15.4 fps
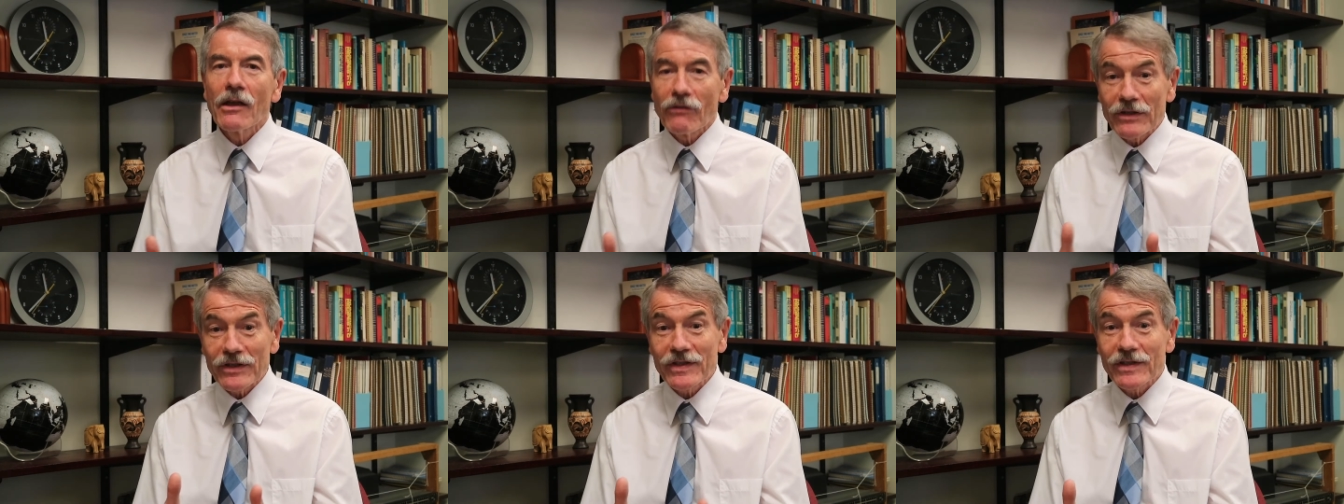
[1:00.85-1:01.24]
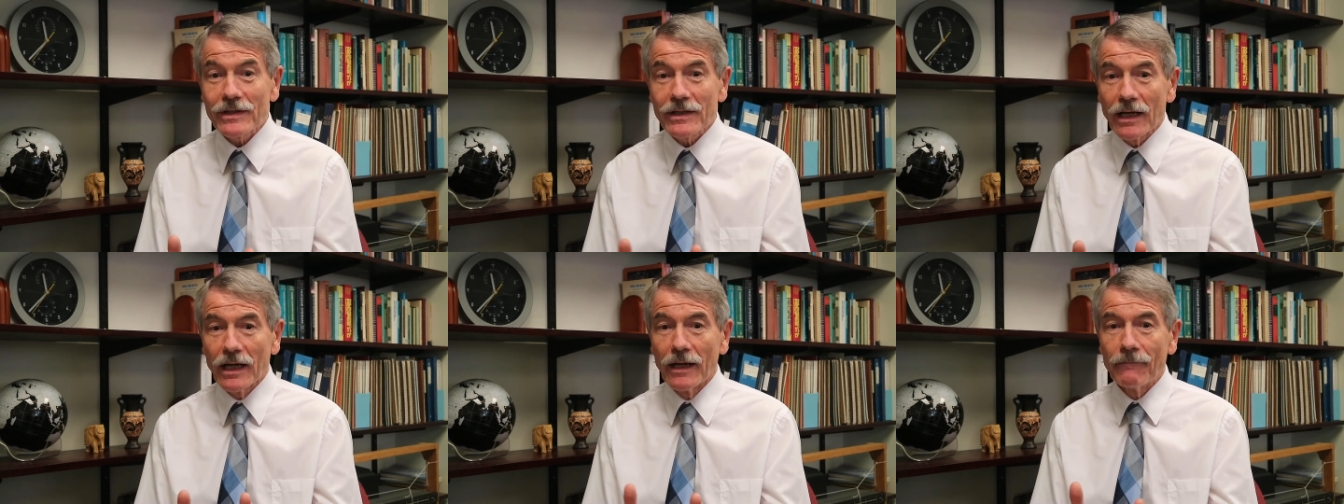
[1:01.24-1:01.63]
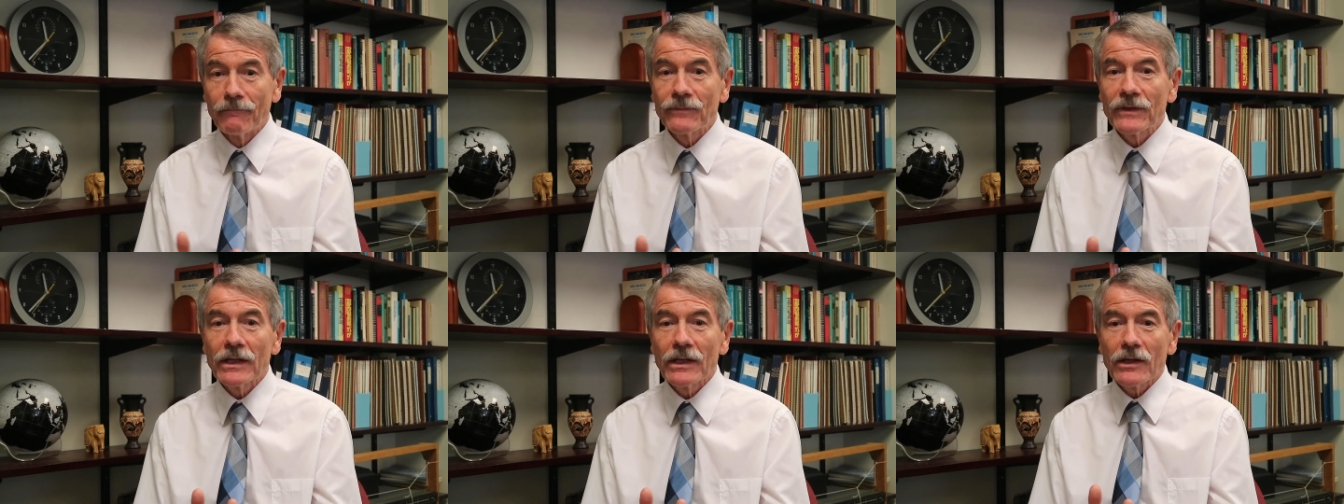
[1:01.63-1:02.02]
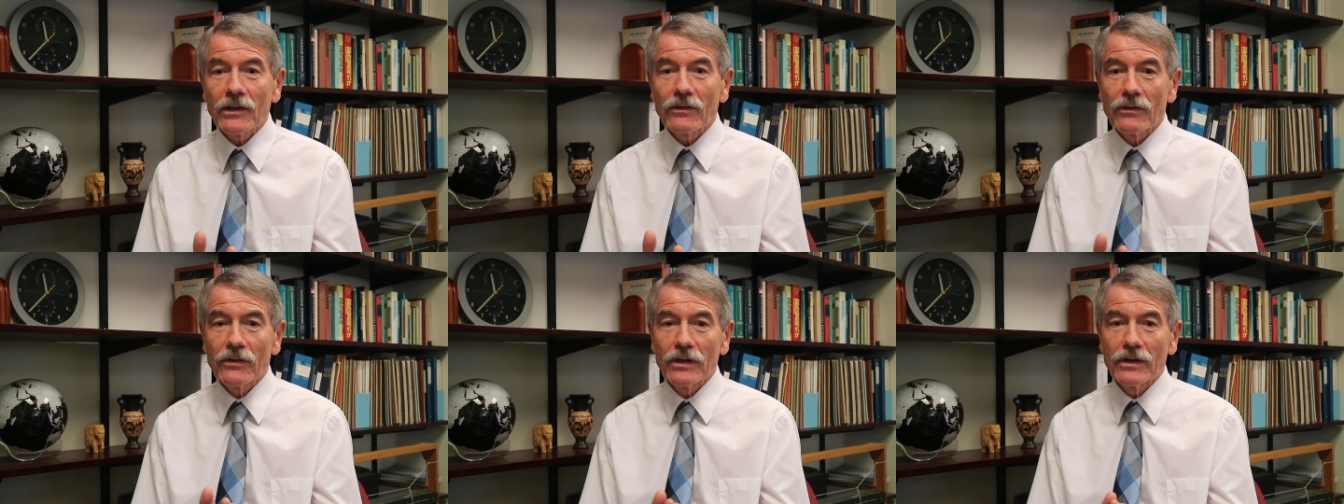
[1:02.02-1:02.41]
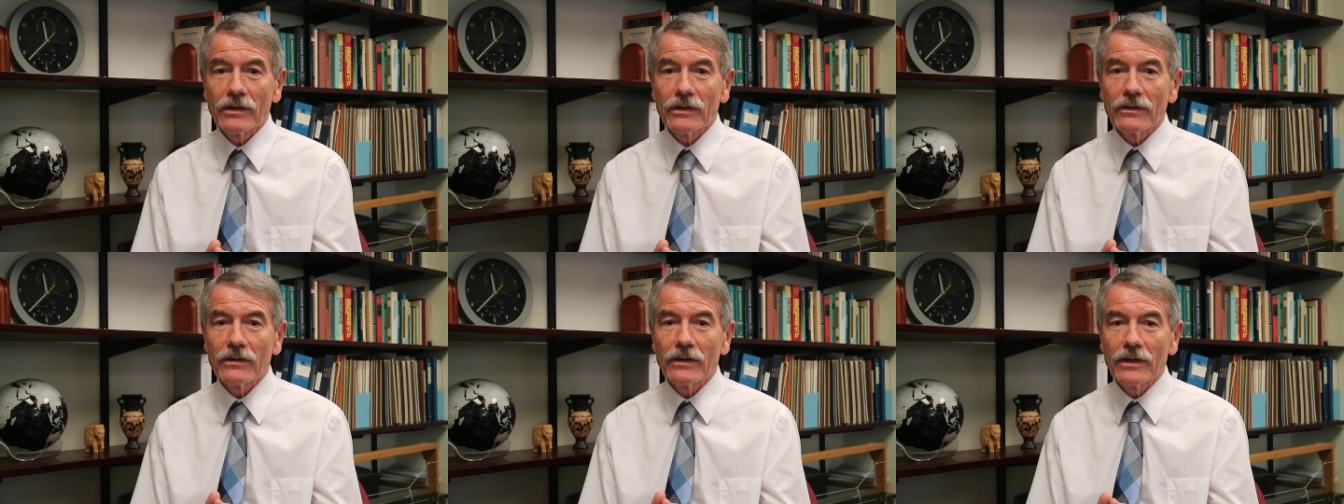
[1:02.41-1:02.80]
that um,
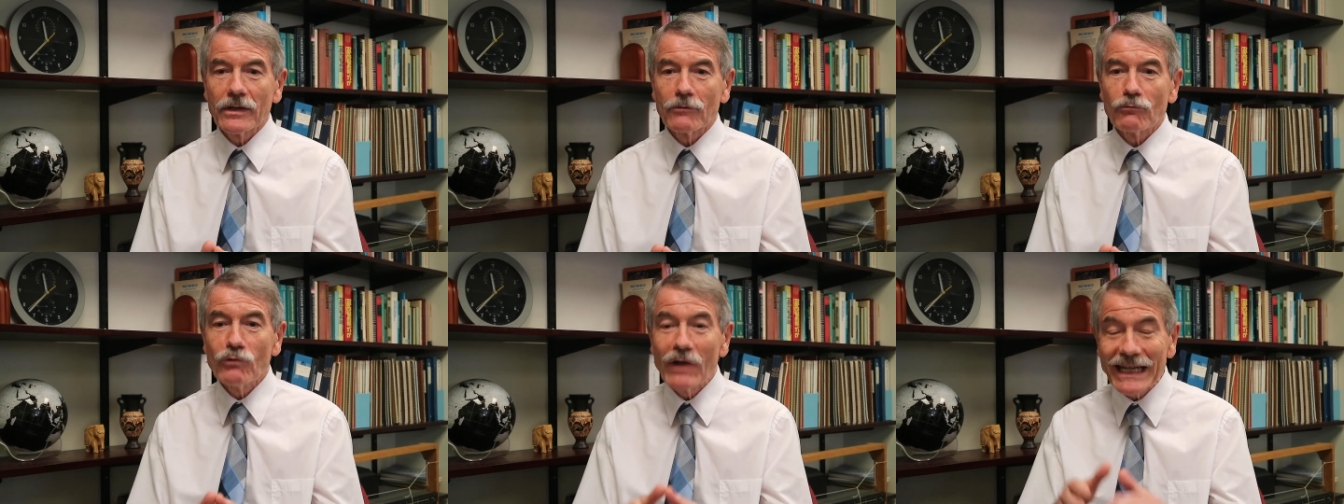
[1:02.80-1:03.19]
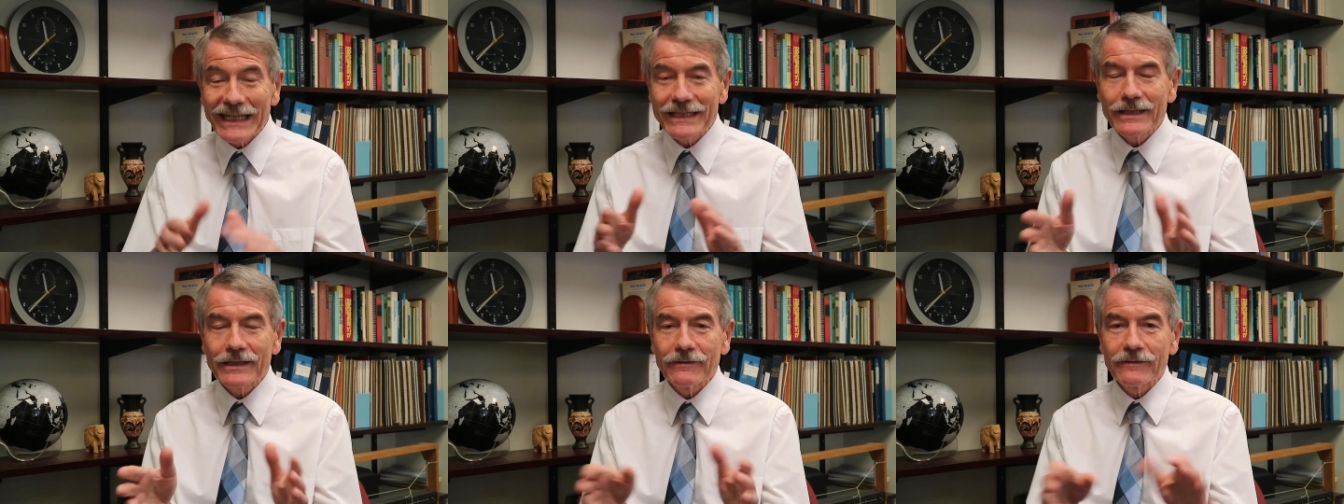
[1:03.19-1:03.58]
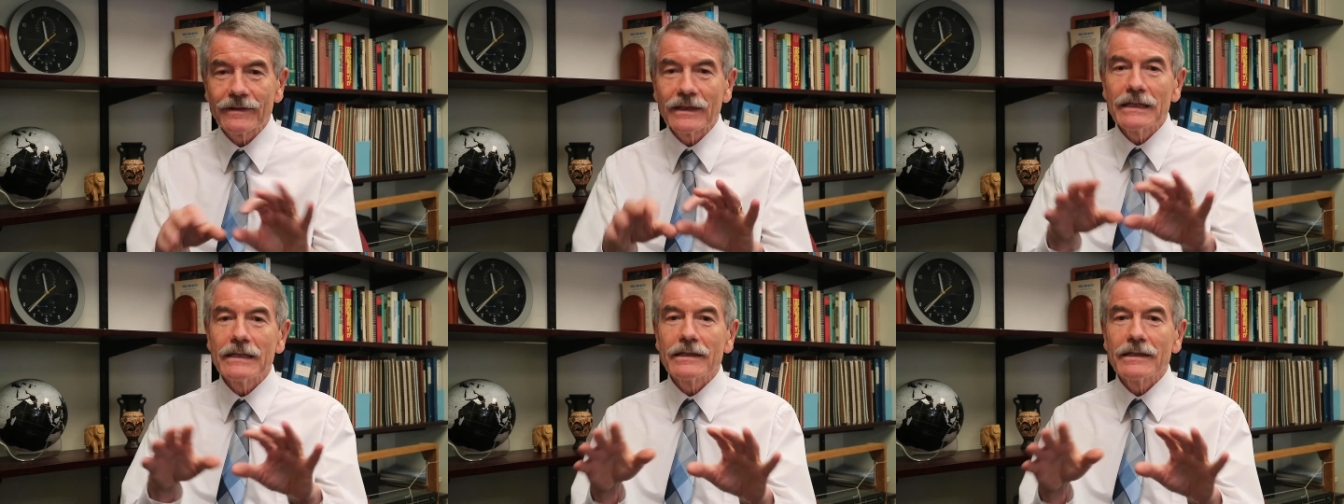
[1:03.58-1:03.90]
the, the relative